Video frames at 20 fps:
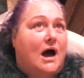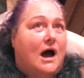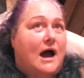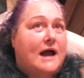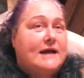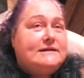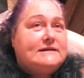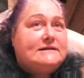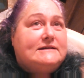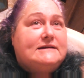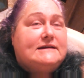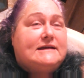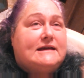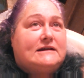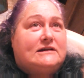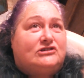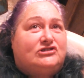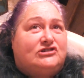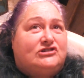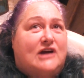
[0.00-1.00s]
I didn't
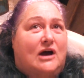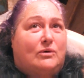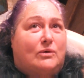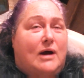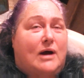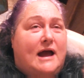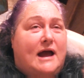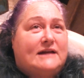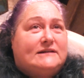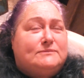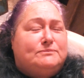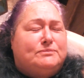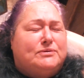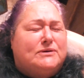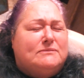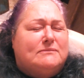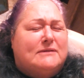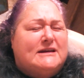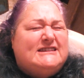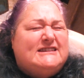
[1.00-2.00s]
get a shower. I had to
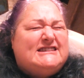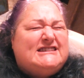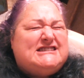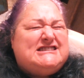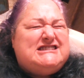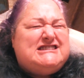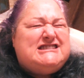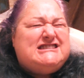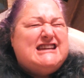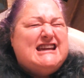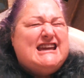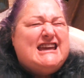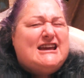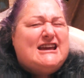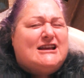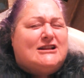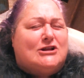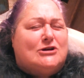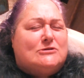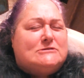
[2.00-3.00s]
put my stinky
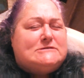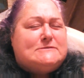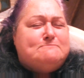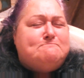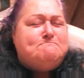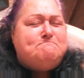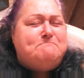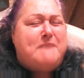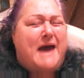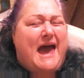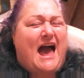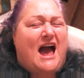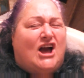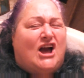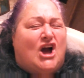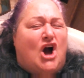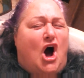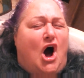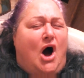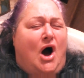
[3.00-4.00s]
clothes
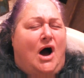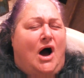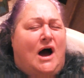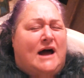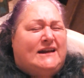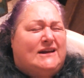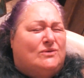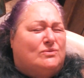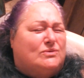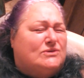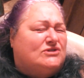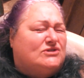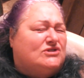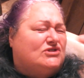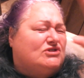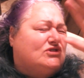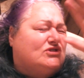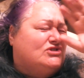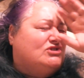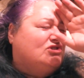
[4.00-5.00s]
back on. It was
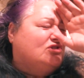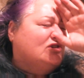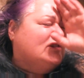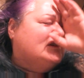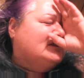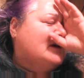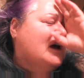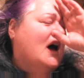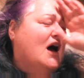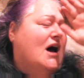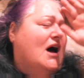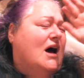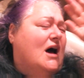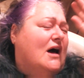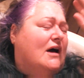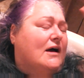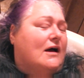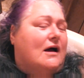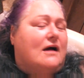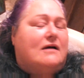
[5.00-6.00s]
just,
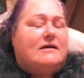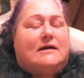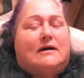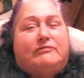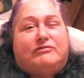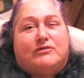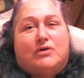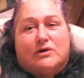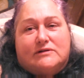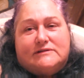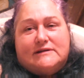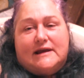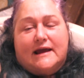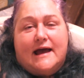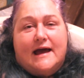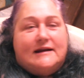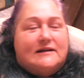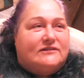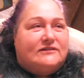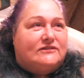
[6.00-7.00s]
I, of course, I
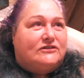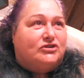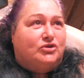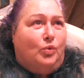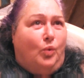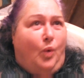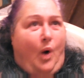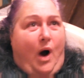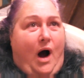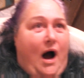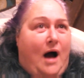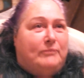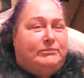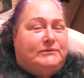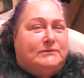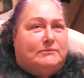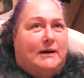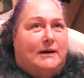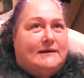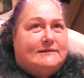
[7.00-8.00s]
kind of
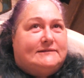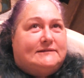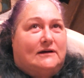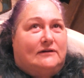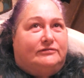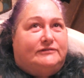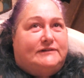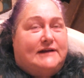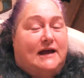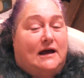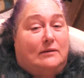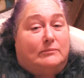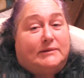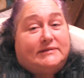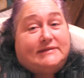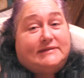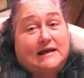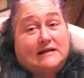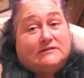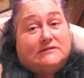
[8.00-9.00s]
swabbed myself down,
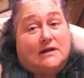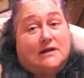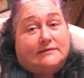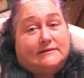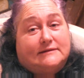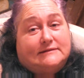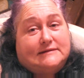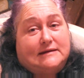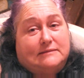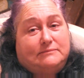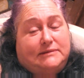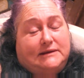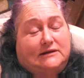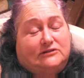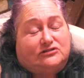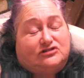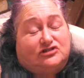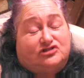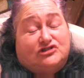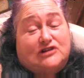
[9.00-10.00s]
but that's not the same thing
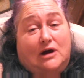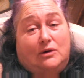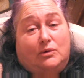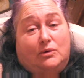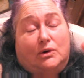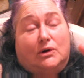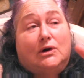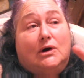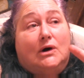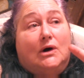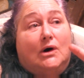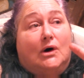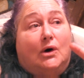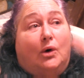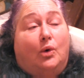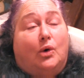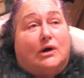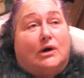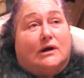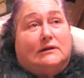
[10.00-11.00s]
as a shower
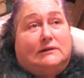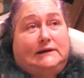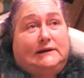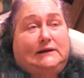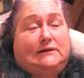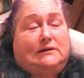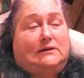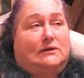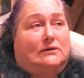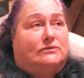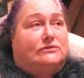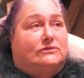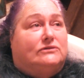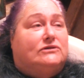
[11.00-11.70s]
or clean clothes.